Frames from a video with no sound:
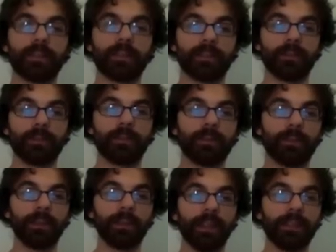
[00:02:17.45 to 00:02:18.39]
So if
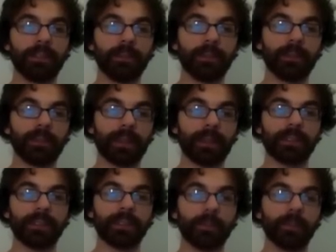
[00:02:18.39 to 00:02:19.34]
you'd like, you can
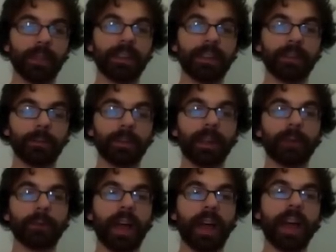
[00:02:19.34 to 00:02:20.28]
imagine it's blank, but I will
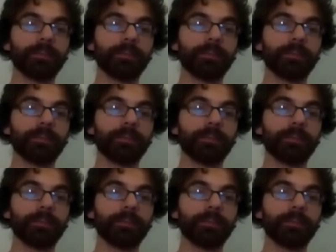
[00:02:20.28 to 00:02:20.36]
not,